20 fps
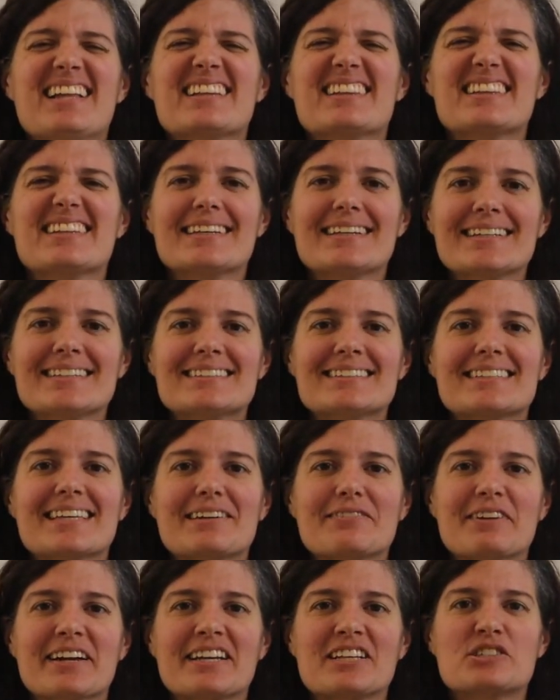Let's
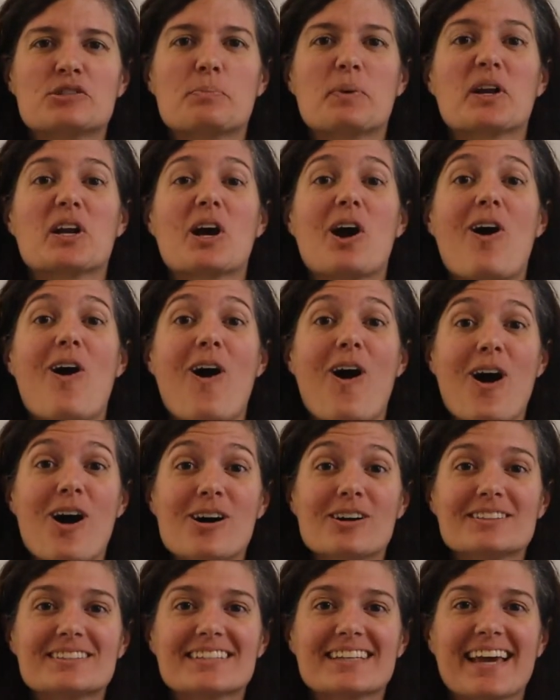get ready to put it
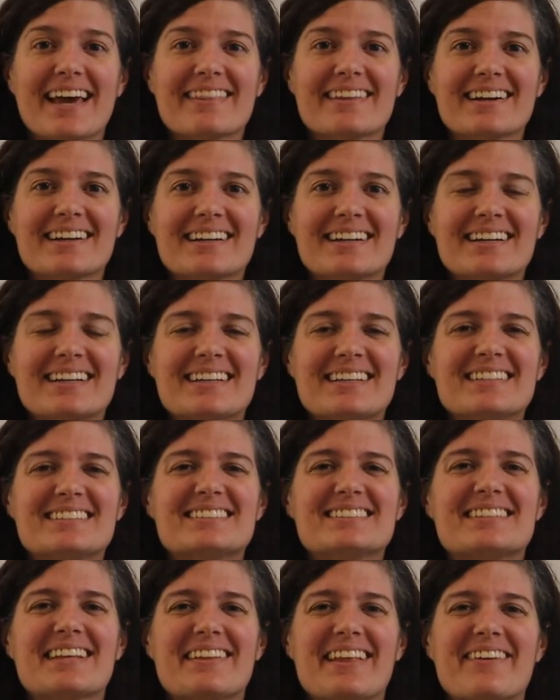all together
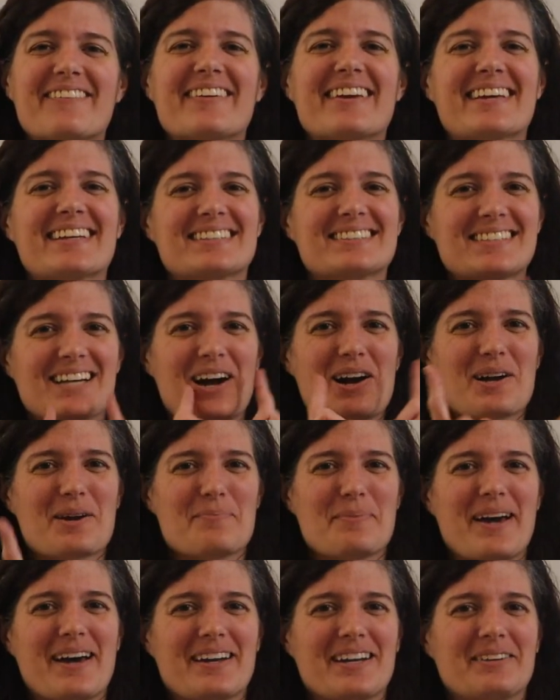so that we can talk
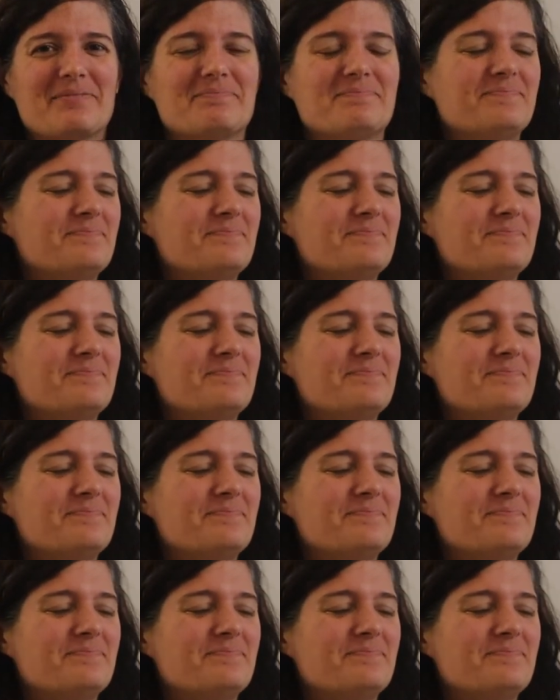about it.